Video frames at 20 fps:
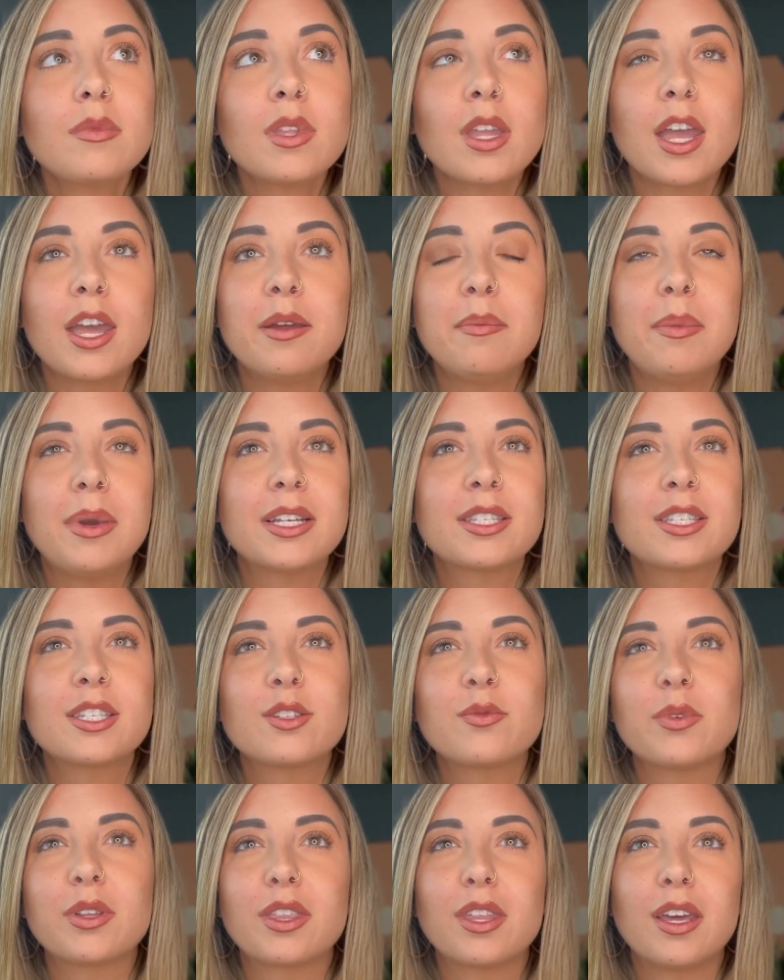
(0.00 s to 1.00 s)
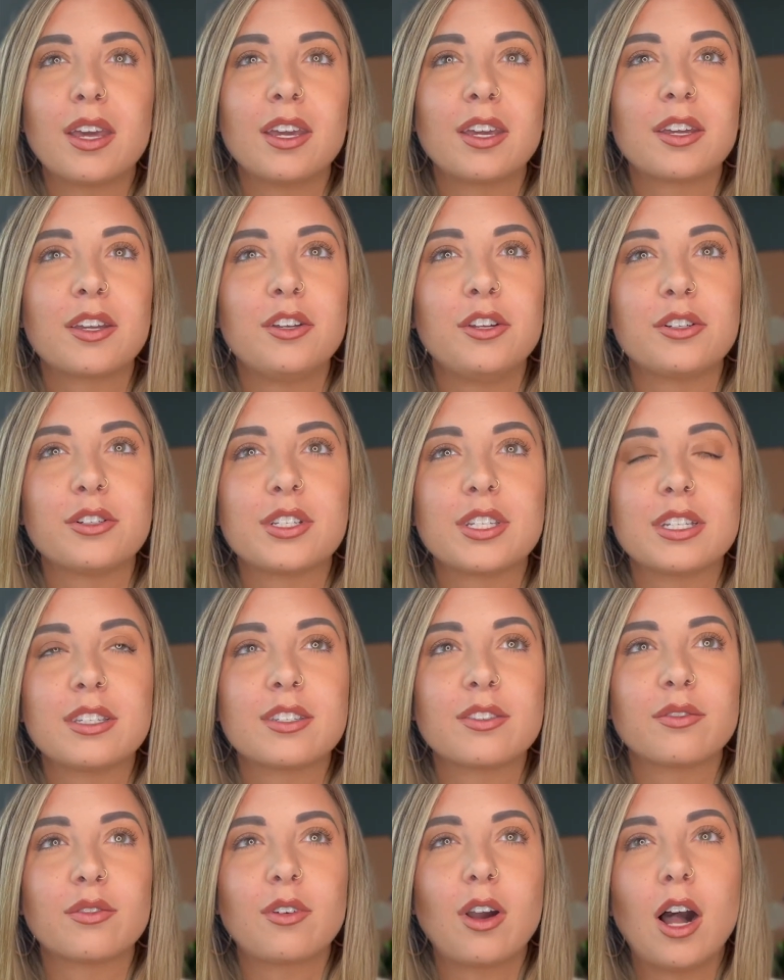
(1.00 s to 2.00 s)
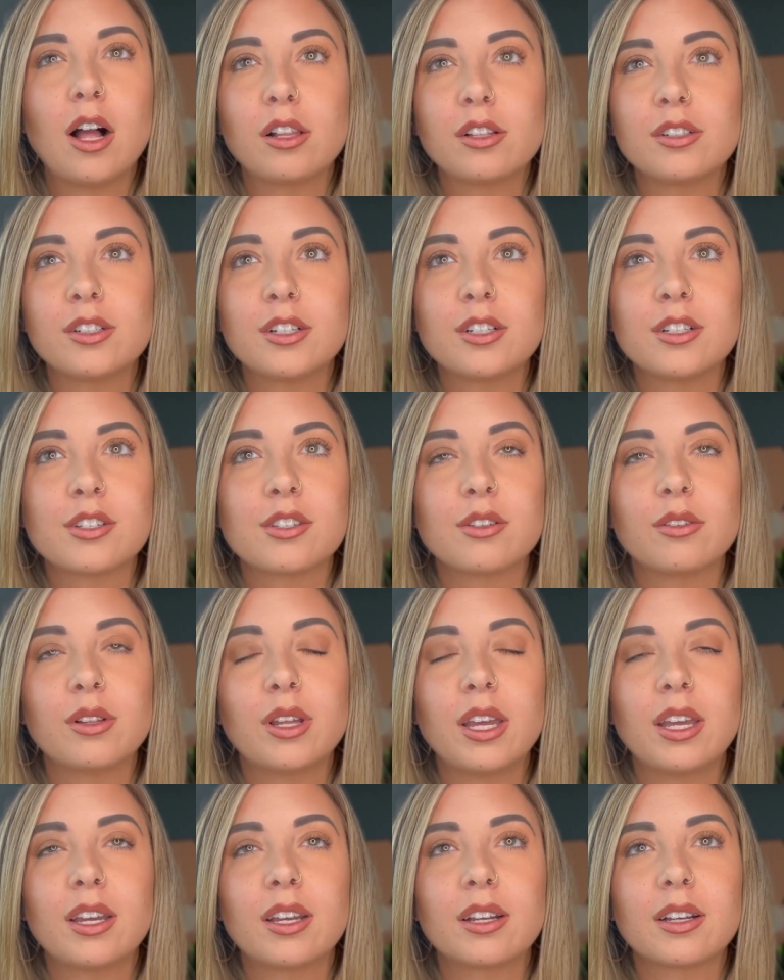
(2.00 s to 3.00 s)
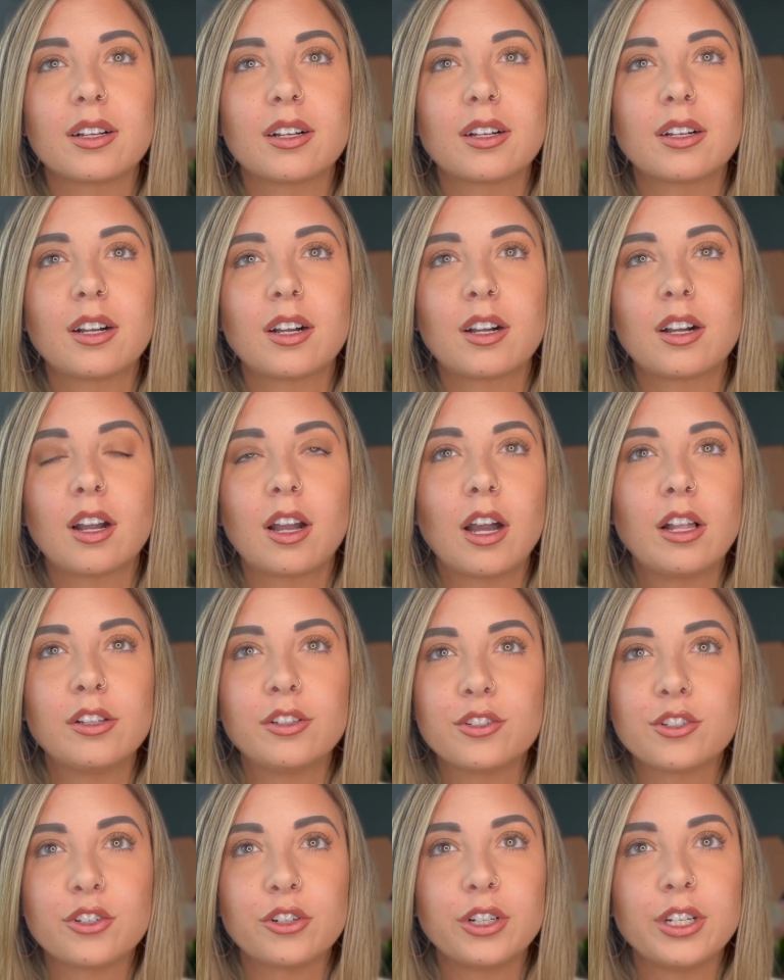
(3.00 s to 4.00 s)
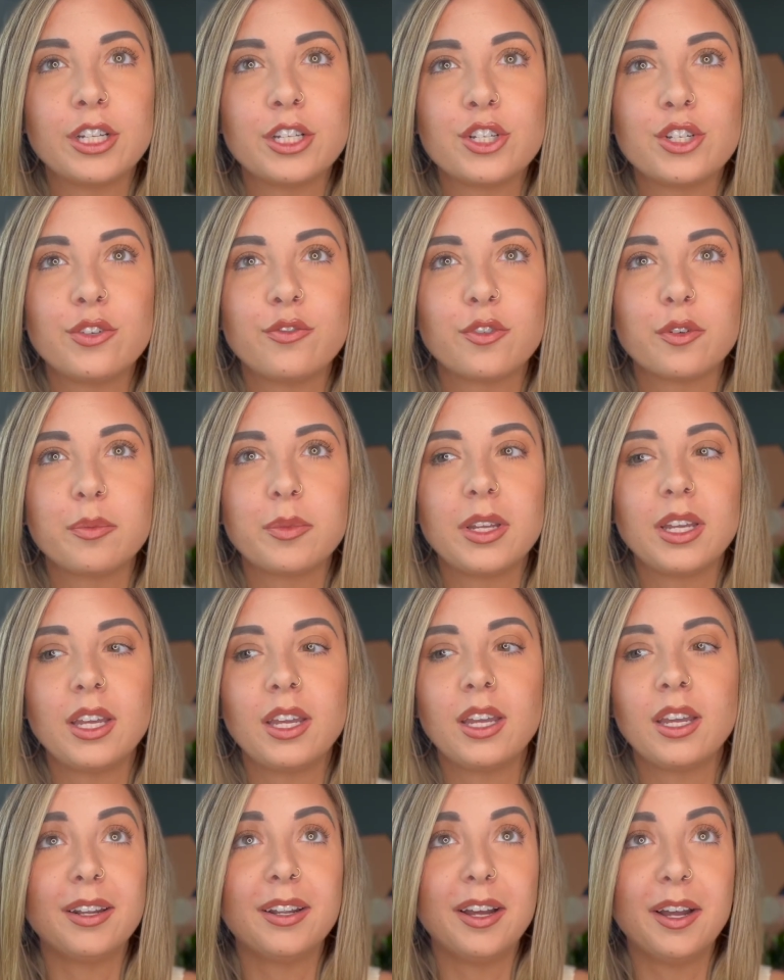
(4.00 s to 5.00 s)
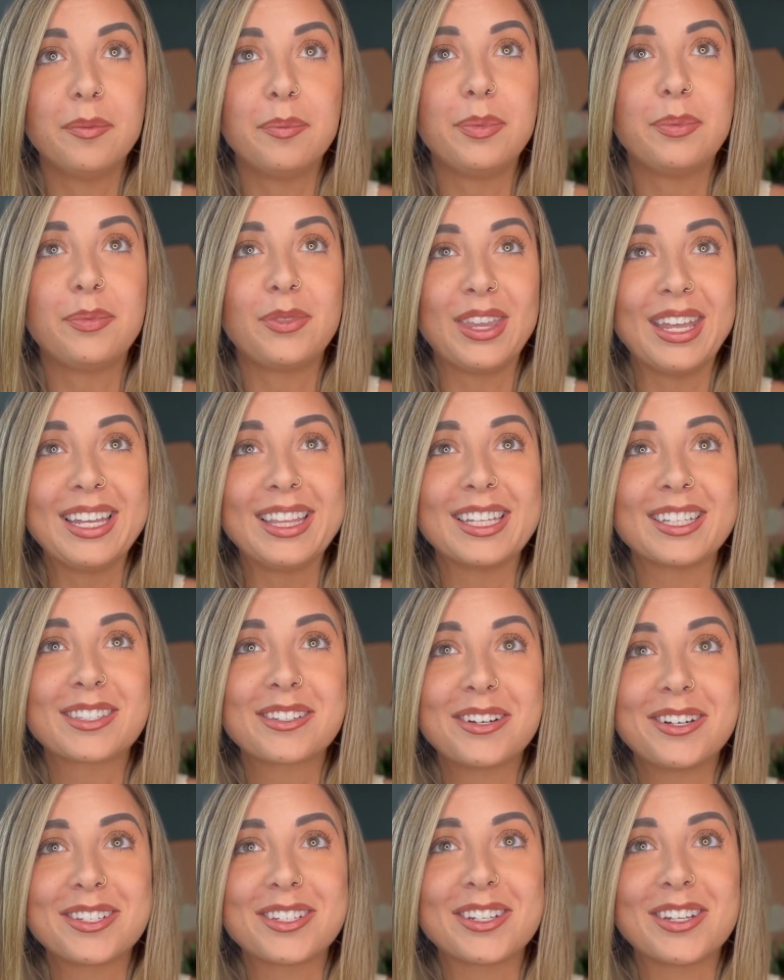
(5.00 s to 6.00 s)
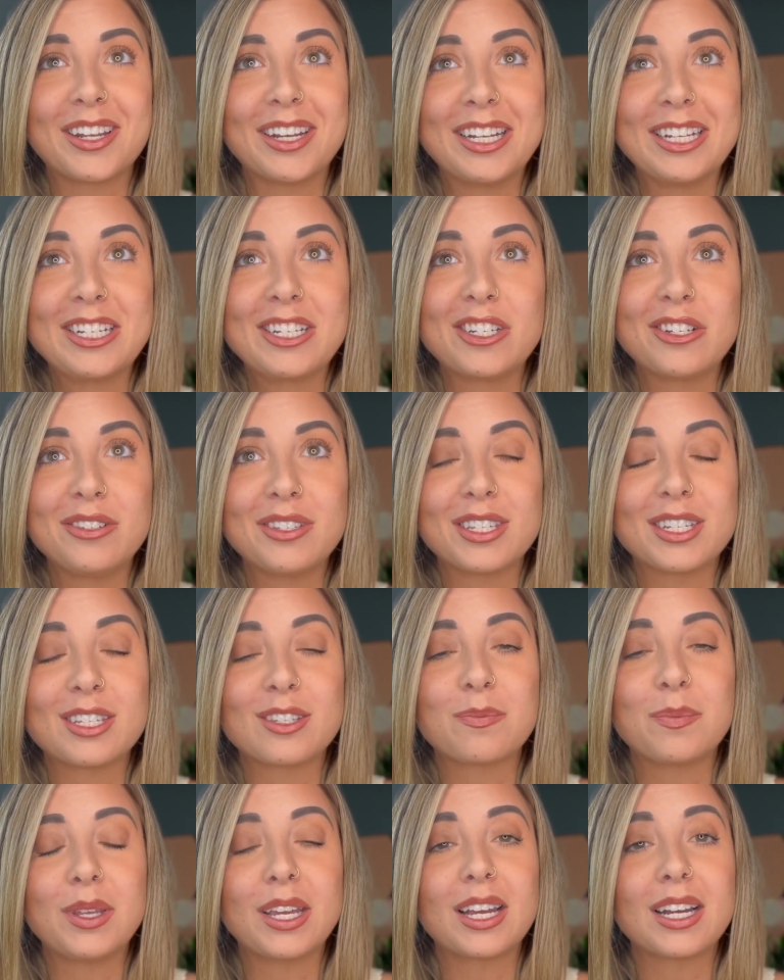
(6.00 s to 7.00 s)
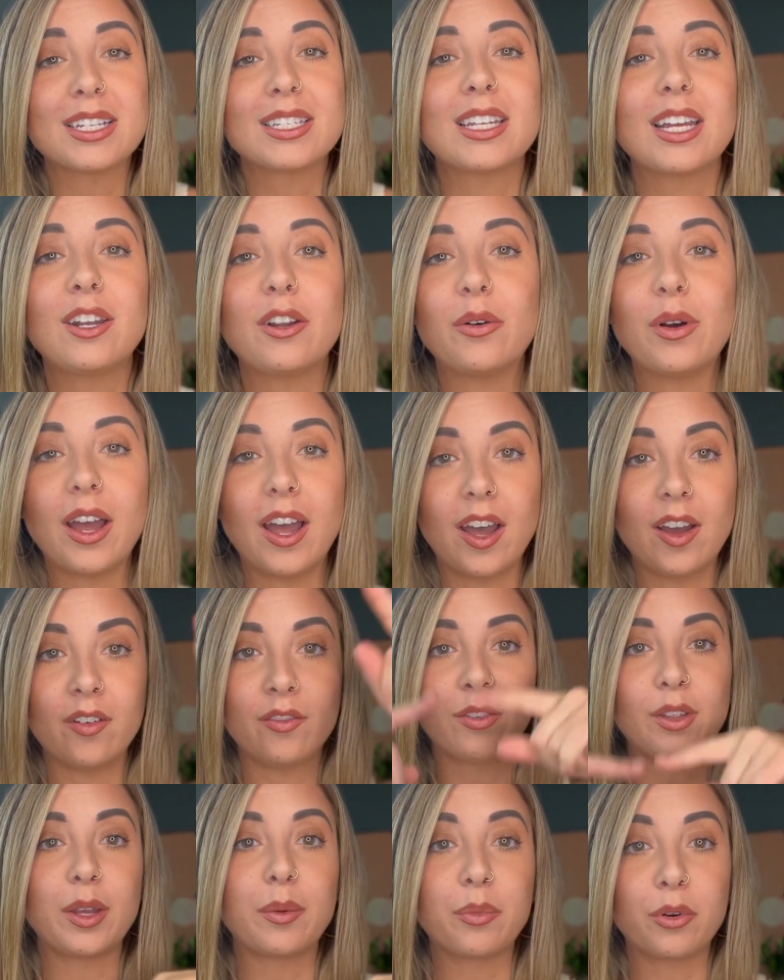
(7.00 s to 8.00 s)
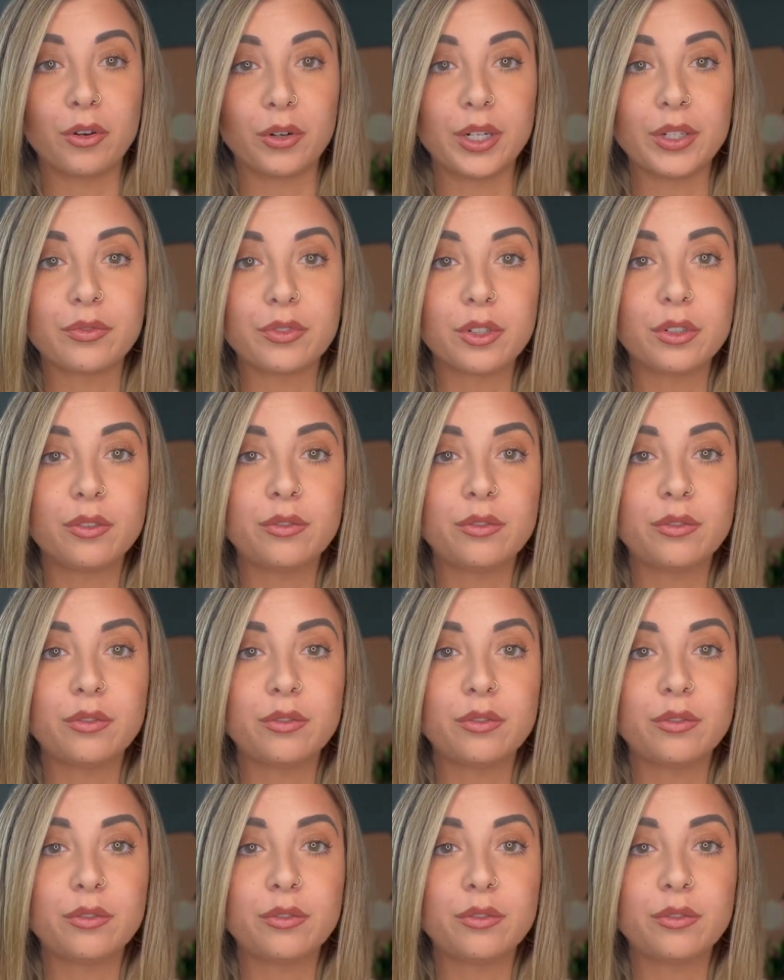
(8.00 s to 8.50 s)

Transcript: It messes with like your sense of color. So like colors are an issue for me. A thing that's caused a lot of issues is because I don't have like peripheral